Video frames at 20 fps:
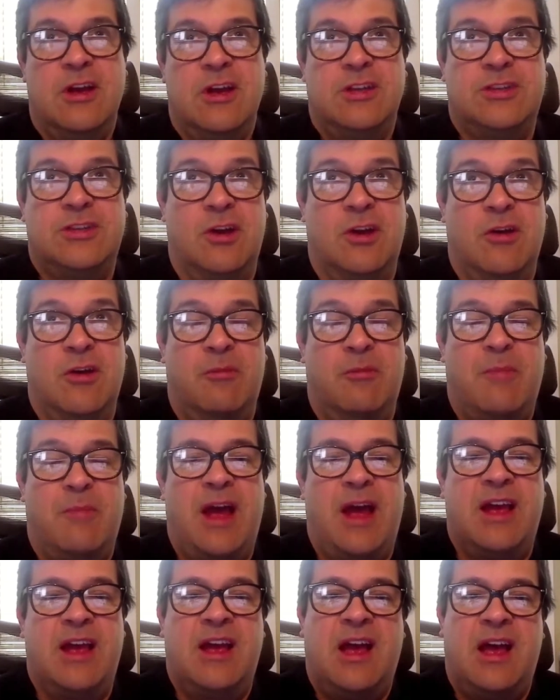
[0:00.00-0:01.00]
So
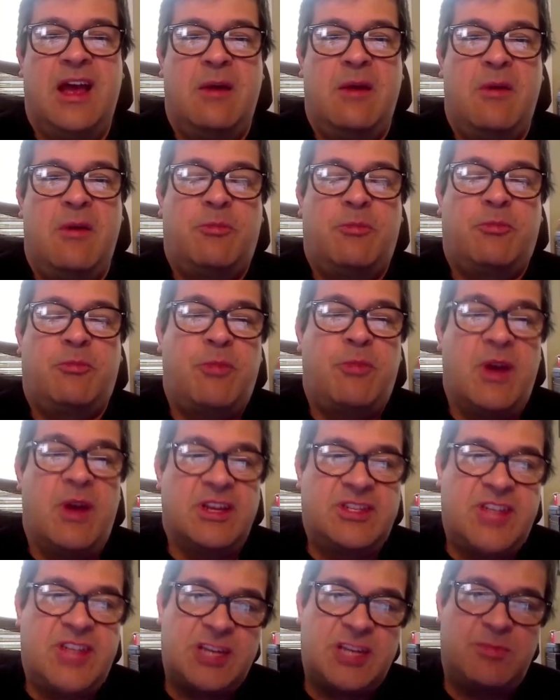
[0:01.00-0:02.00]
my
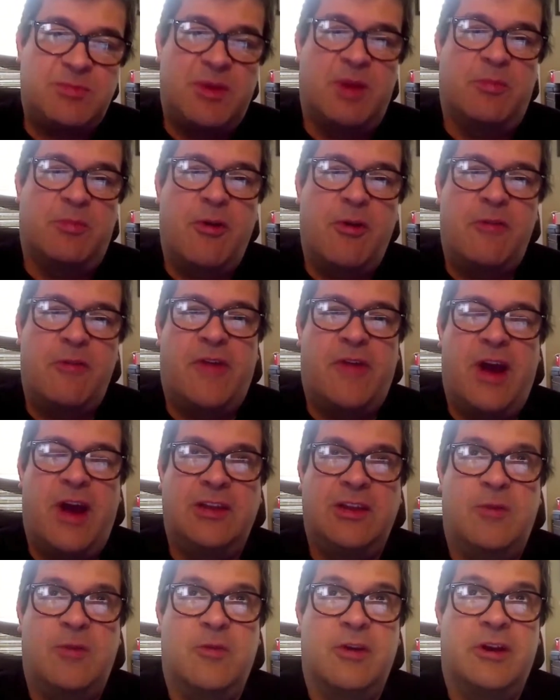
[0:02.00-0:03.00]
assessment and
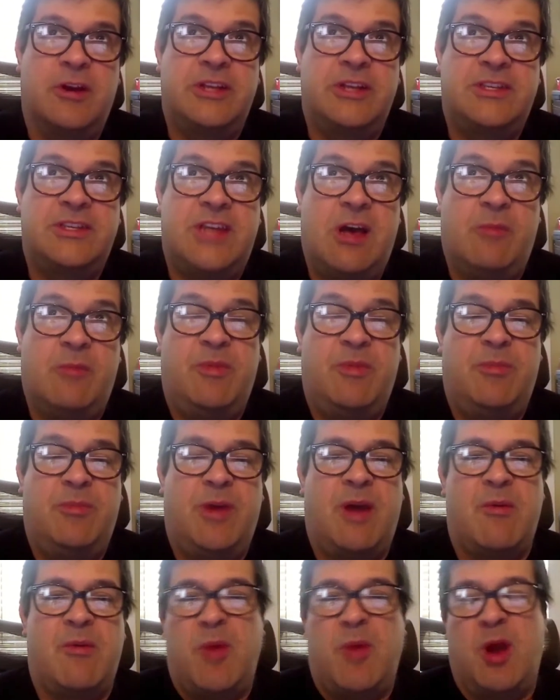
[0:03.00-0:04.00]
profiling work has helped me
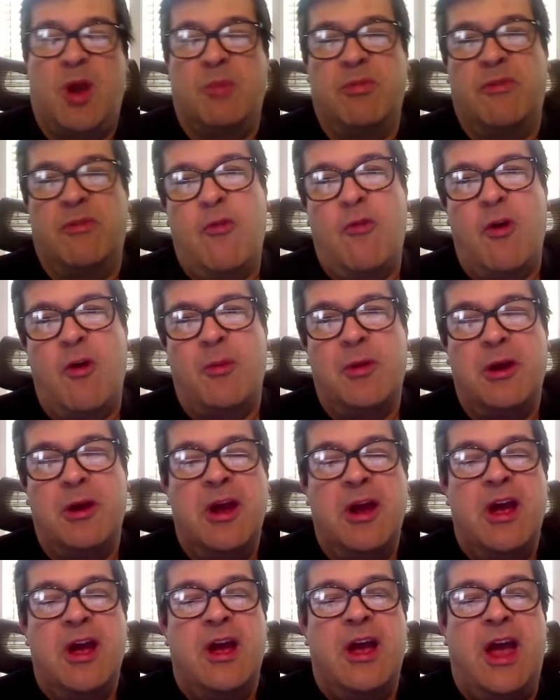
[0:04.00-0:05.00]
become a better performer,
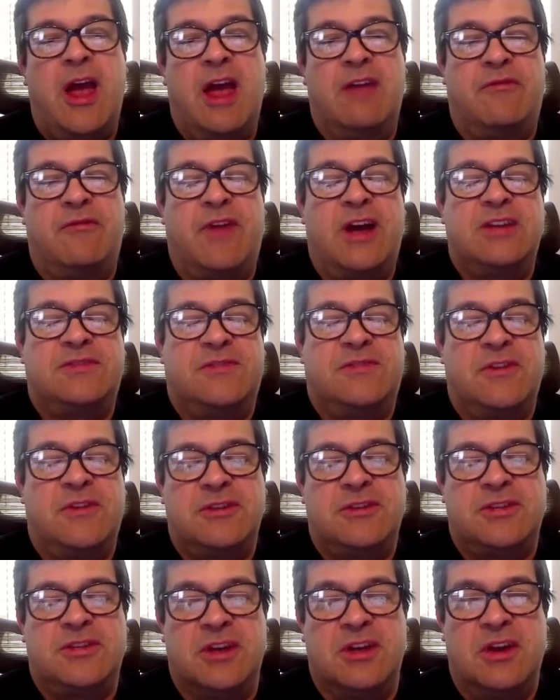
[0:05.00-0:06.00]
and vice
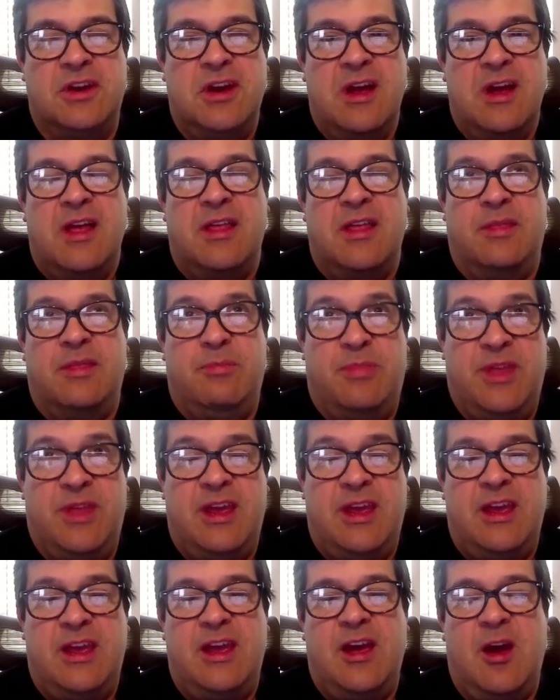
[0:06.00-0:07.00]
versa.
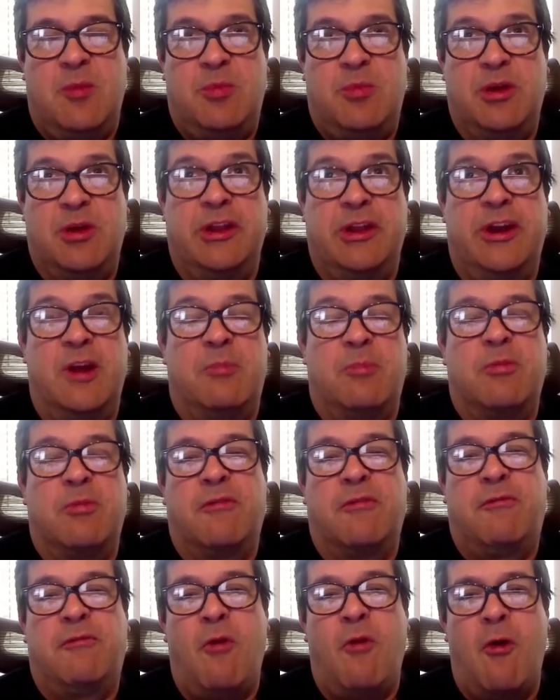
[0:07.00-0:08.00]
The ability to
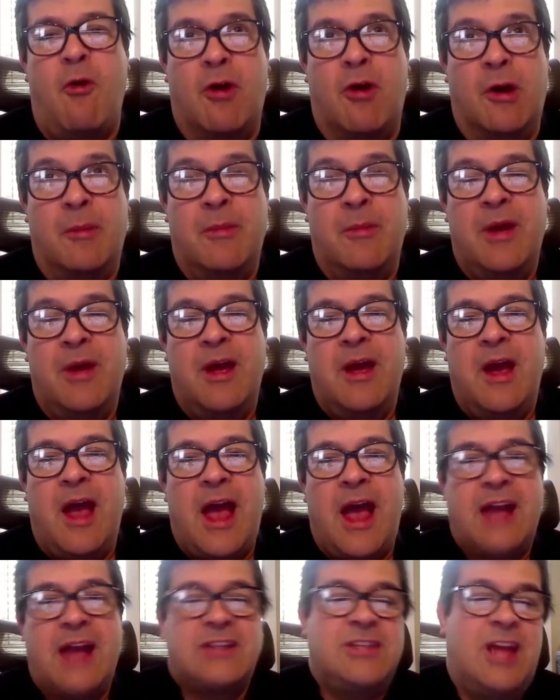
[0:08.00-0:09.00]
perform
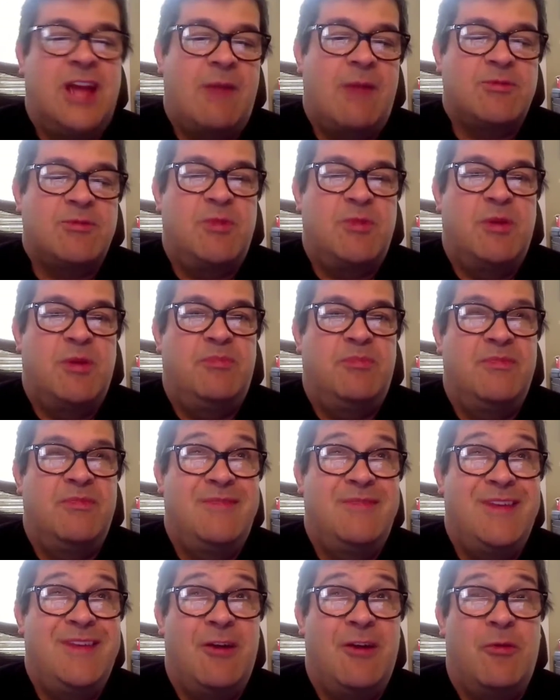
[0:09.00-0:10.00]
actually helps me
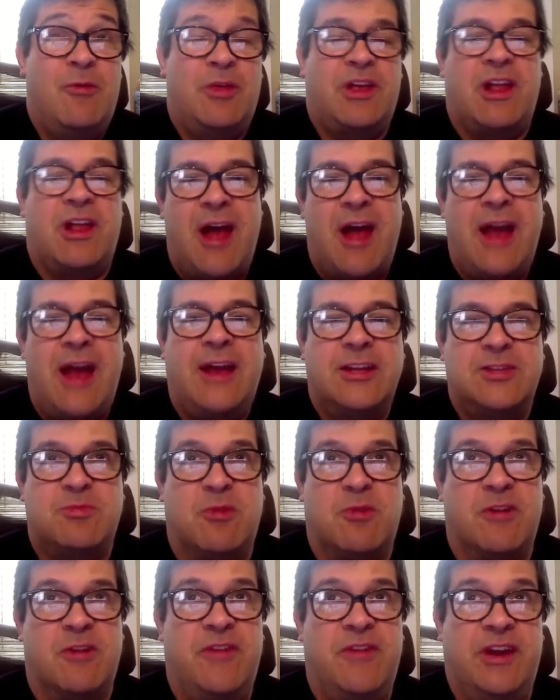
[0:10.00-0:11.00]
deal with clients
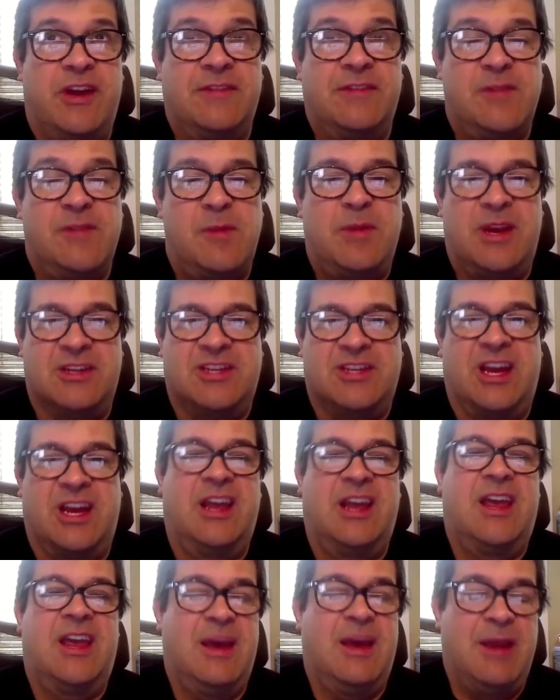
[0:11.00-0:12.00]
more effectively, right, because I
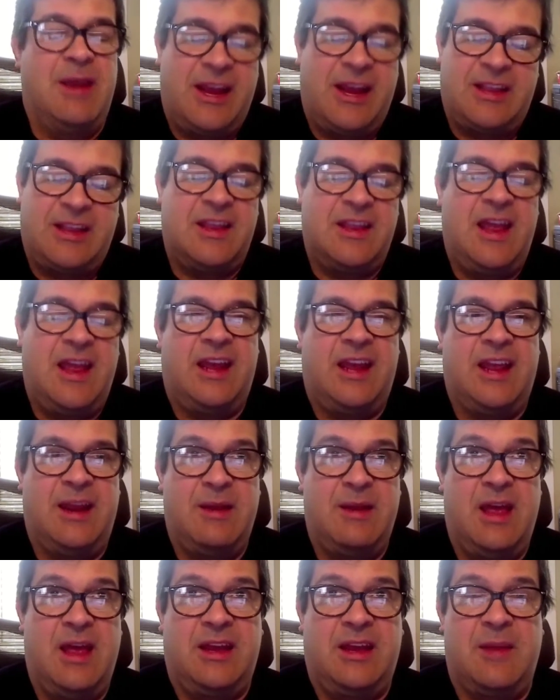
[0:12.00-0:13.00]
can connect
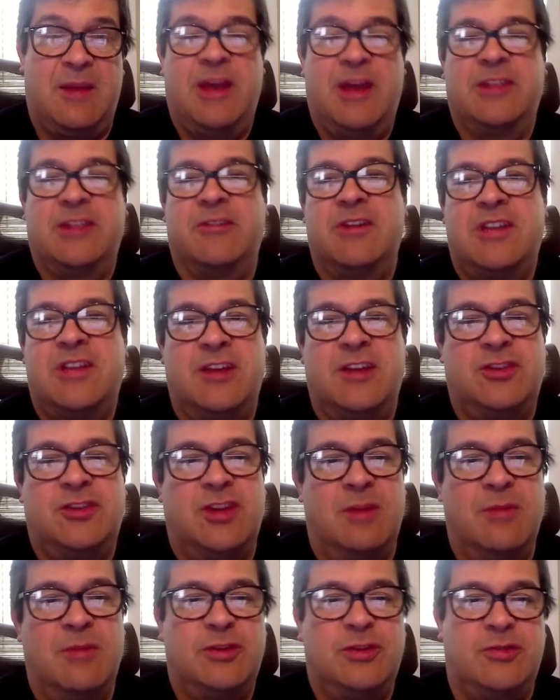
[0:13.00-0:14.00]
and command their
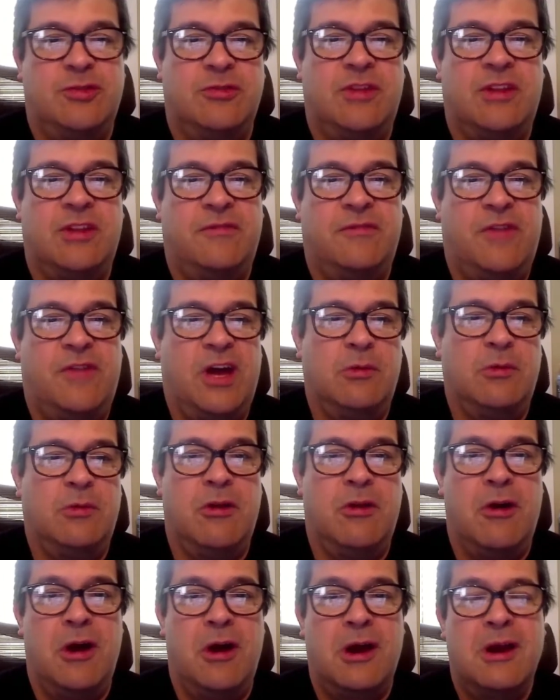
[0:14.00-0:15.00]
attention and make sure that they follow
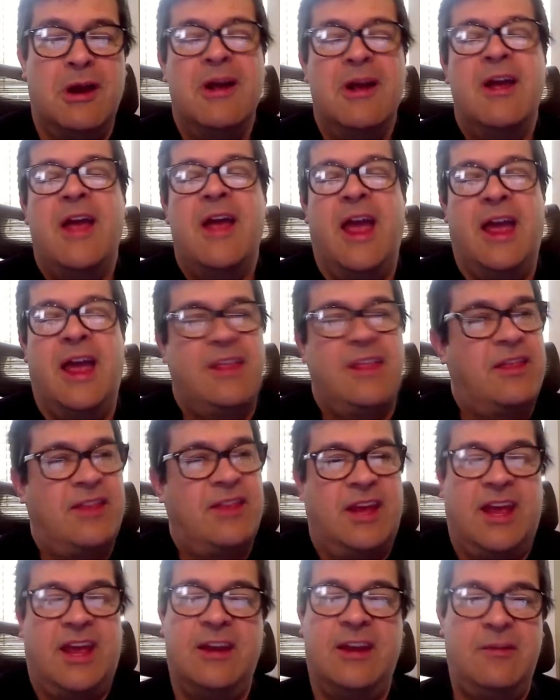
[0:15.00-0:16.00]
along and that
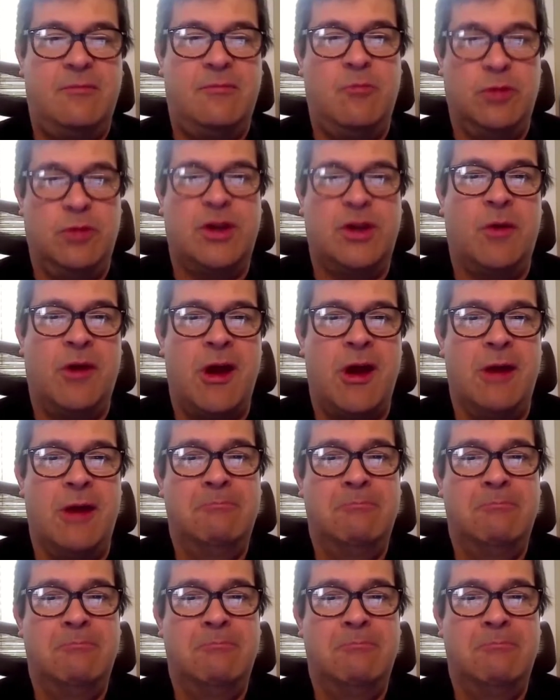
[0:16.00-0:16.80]
they get what's going on.